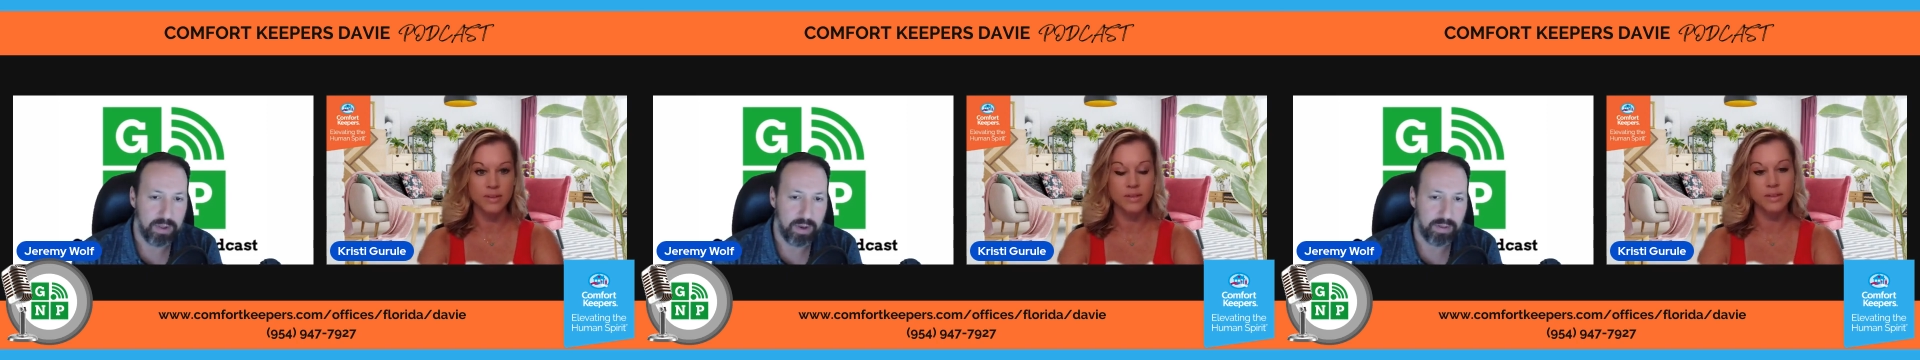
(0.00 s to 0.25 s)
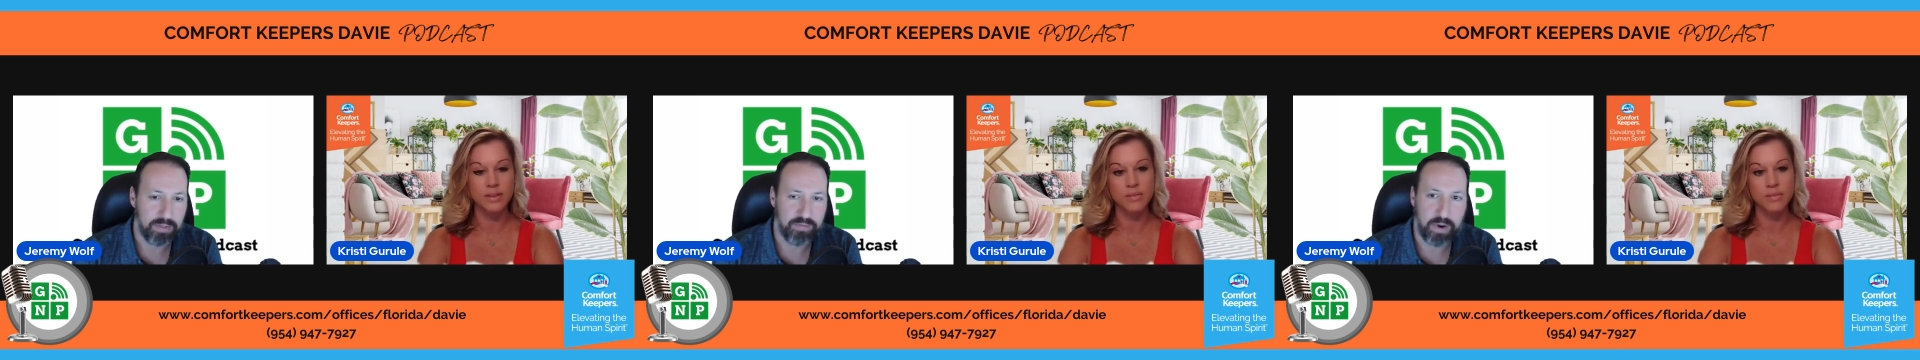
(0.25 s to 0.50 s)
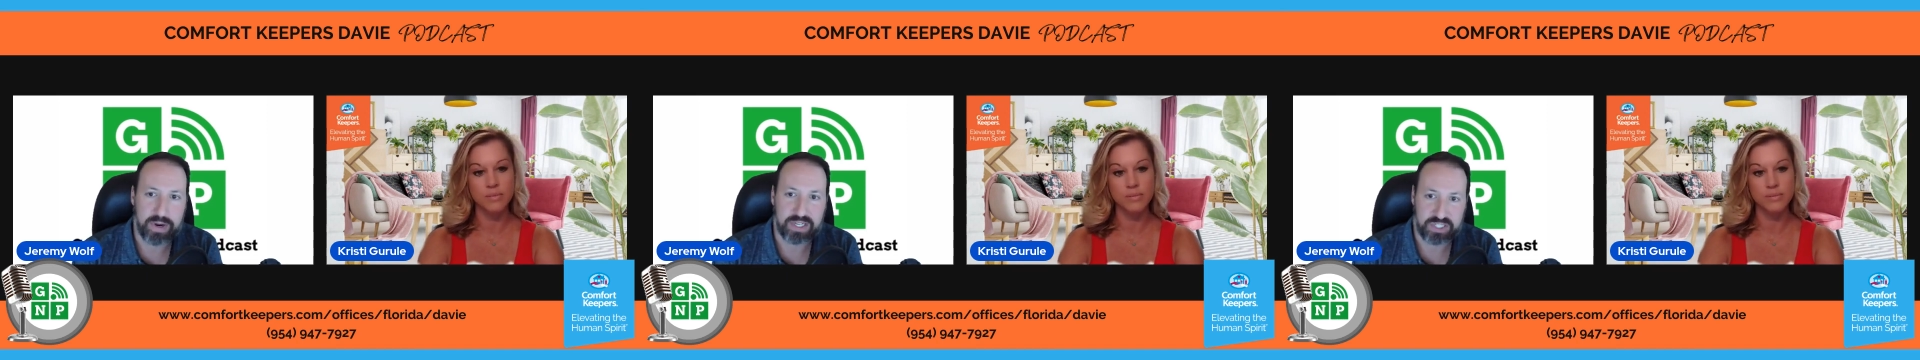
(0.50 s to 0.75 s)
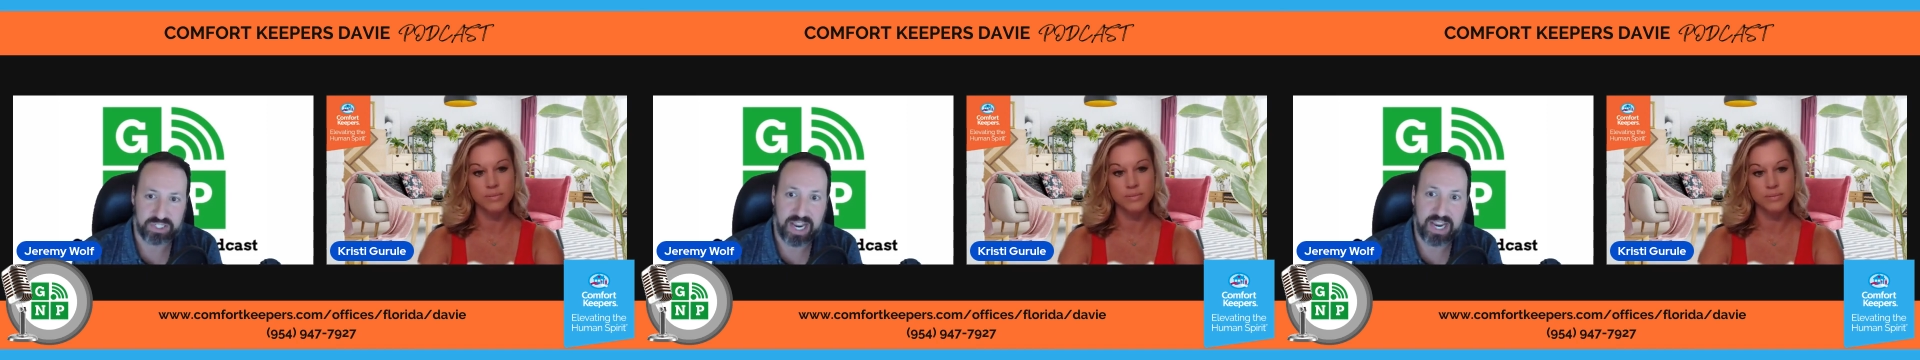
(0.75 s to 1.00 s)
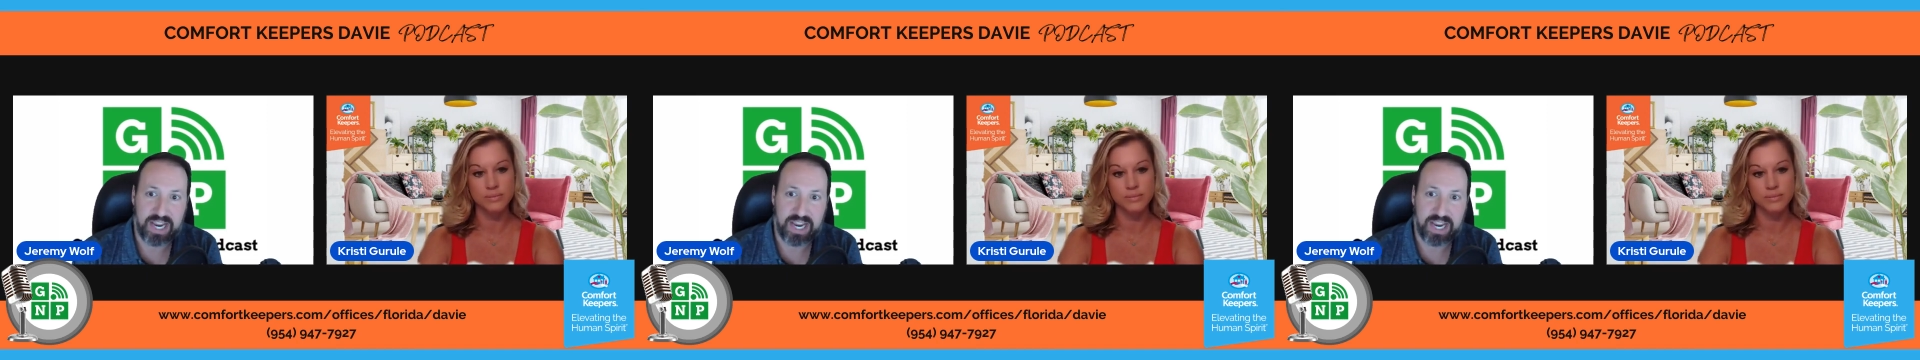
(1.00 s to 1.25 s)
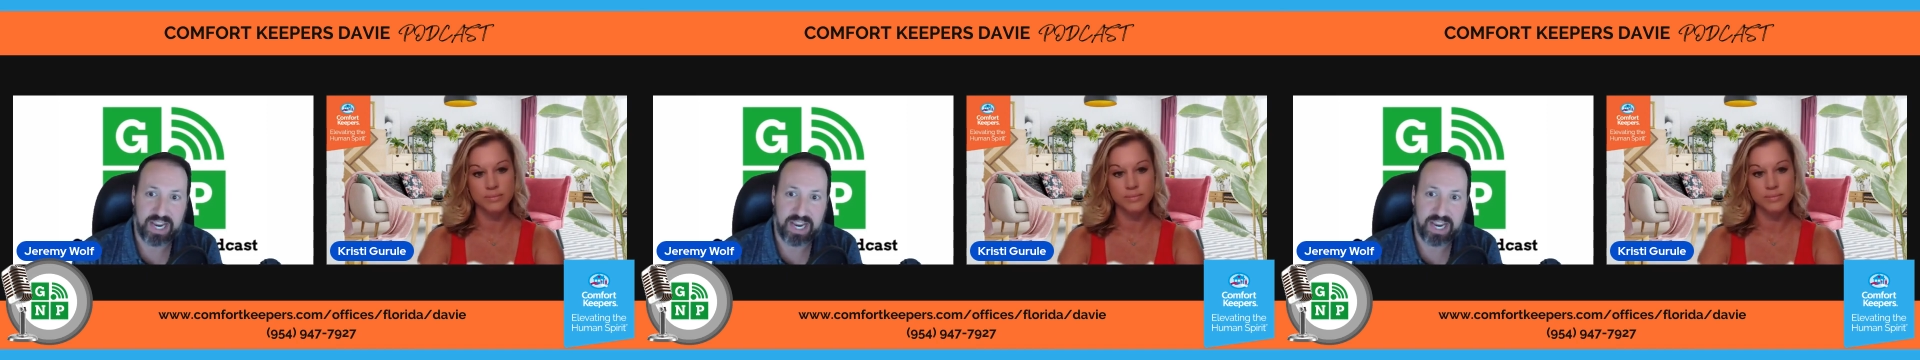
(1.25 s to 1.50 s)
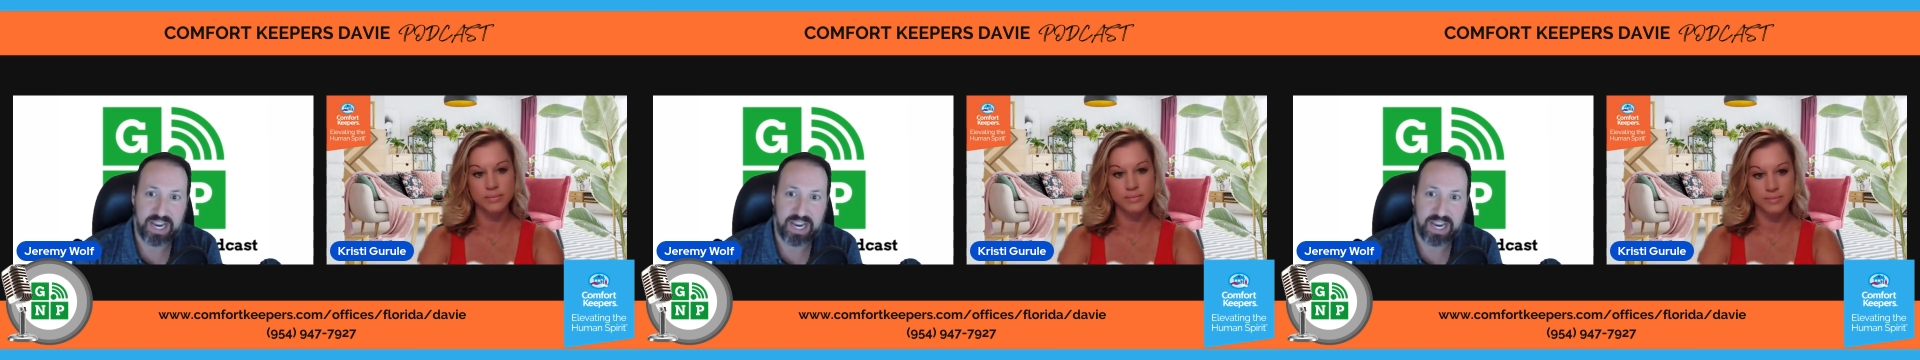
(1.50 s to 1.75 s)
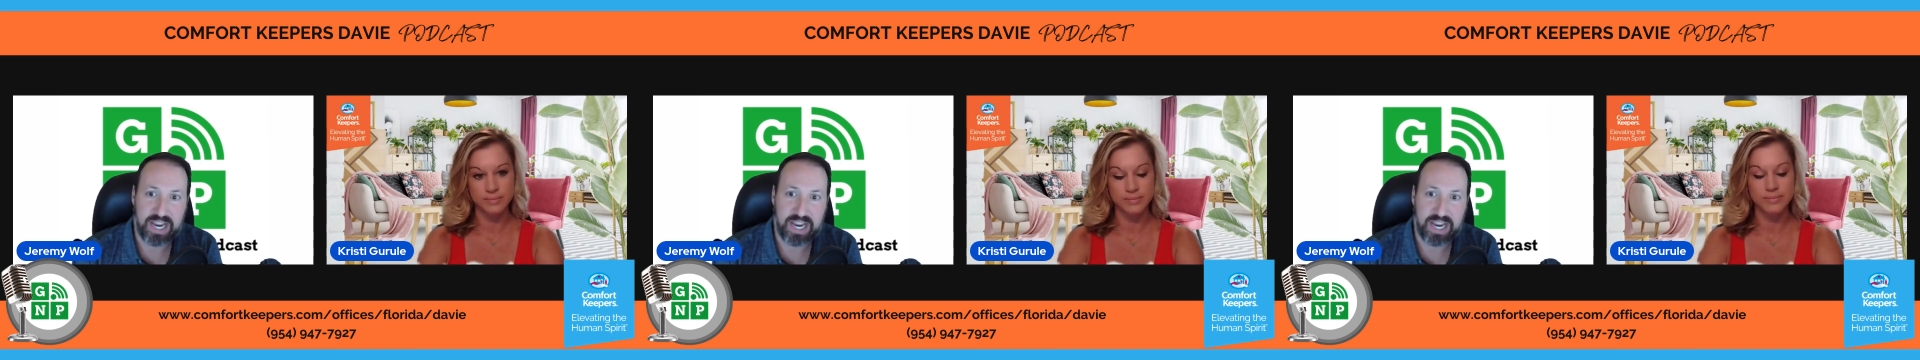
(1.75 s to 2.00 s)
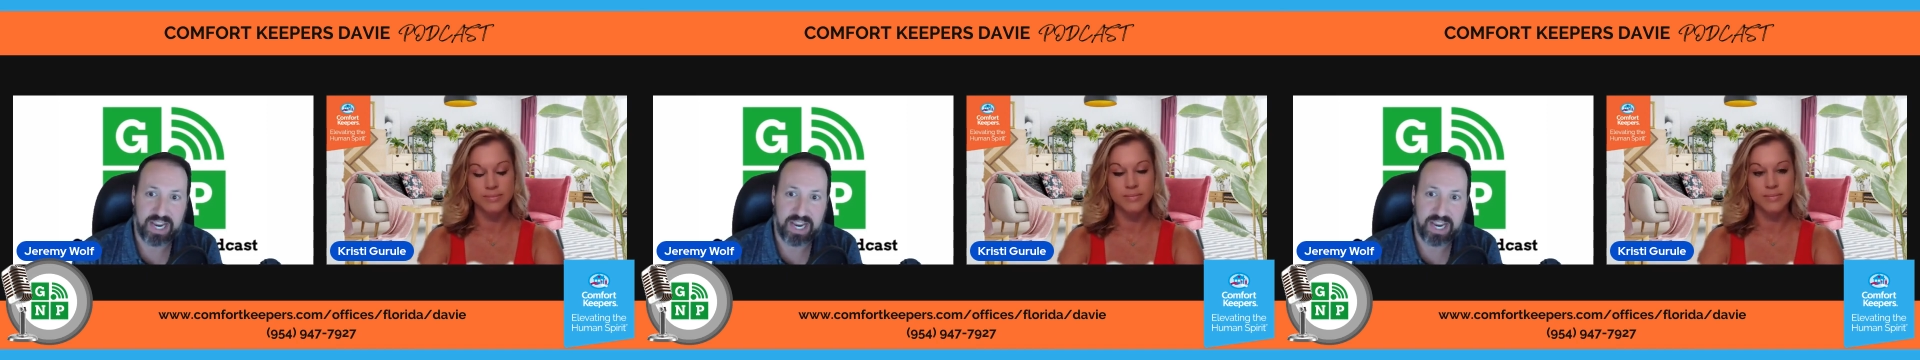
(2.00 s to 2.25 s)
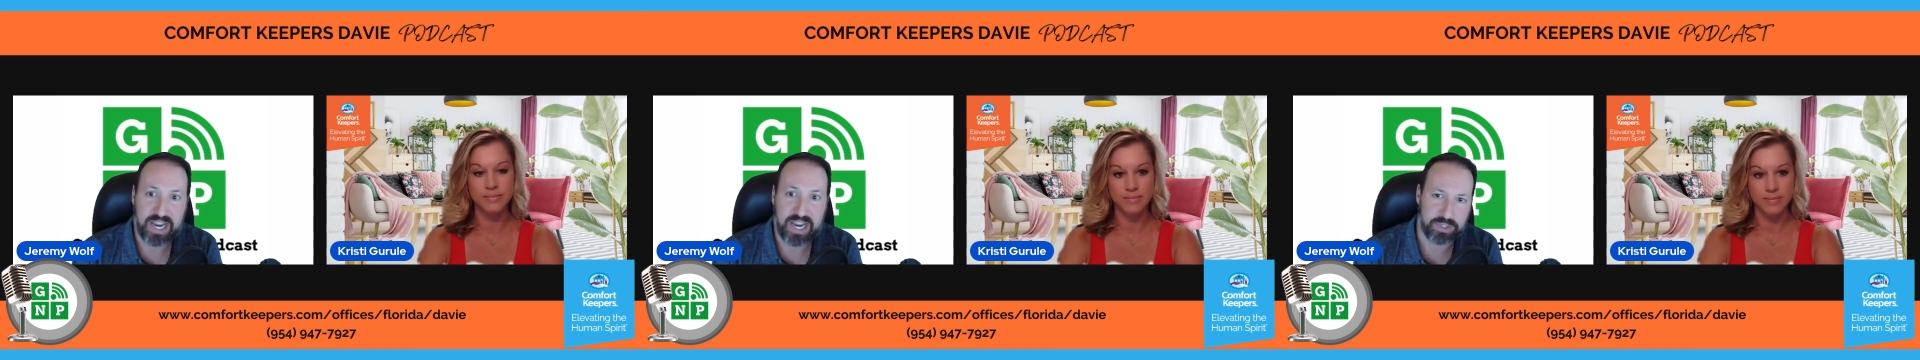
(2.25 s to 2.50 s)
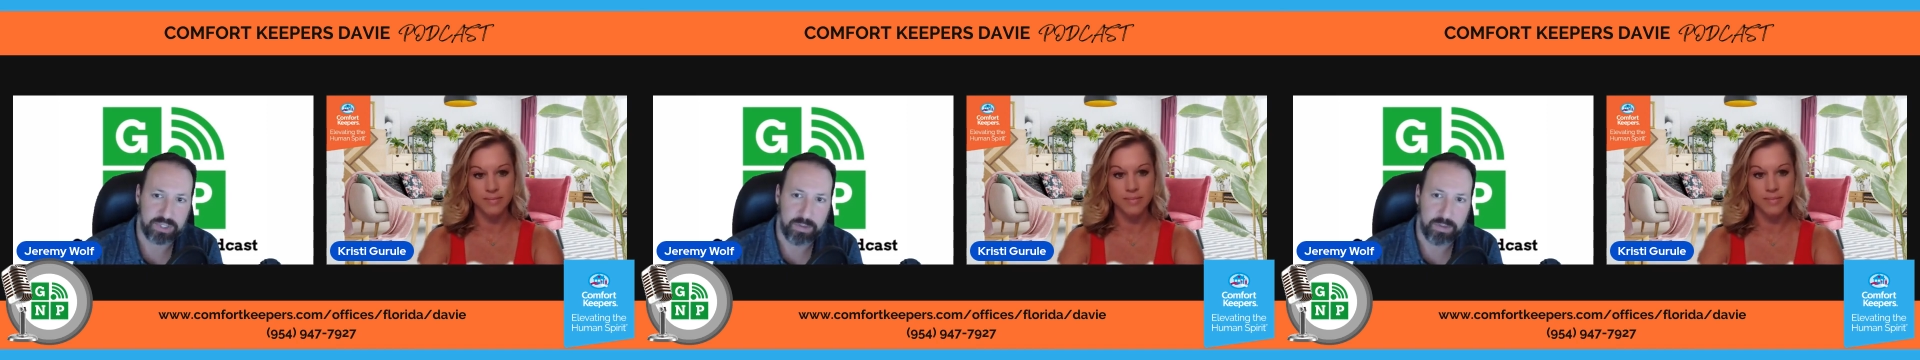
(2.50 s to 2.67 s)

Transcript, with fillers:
Speaker 1: uh, the various stages of Alzheimer's and